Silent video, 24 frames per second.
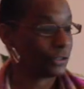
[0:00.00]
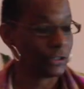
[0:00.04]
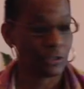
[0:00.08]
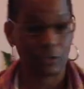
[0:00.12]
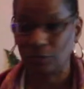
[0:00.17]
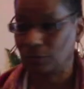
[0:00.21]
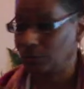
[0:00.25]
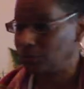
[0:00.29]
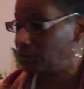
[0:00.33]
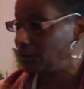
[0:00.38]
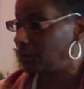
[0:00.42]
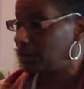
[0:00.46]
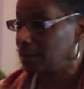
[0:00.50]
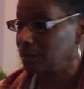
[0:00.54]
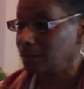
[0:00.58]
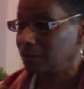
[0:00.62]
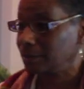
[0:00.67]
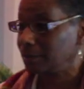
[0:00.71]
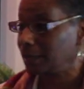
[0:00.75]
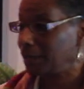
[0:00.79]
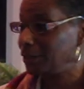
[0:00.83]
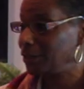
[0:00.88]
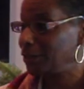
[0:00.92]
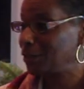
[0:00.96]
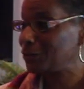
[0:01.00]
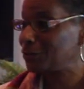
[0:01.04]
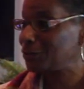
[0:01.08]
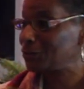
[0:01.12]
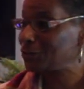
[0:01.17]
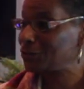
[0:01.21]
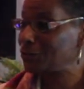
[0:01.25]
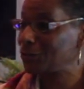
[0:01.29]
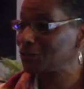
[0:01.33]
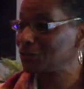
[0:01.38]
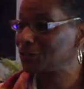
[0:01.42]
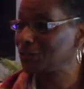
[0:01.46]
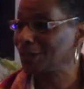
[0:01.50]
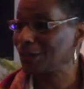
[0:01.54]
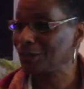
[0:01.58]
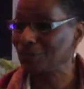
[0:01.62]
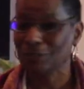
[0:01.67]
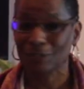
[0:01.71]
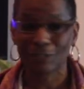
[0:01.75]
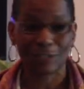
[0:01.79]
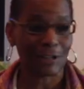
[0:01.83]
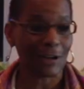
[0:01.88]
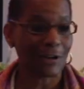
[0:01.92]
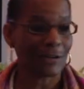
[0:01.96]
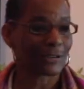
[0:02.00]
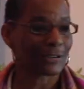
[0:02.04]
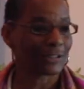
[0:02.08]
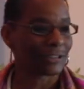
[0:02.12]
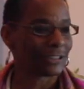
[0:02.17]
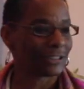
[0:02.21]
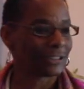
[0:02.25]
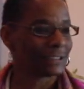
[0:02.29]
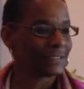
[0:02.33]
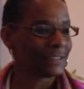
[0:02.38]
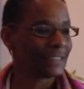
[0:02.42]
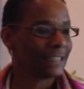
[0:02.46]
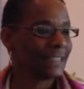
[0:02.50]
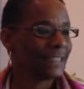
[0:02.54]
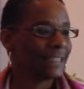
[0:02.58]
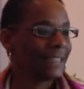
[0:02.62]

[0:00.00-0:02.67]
to another church that was local.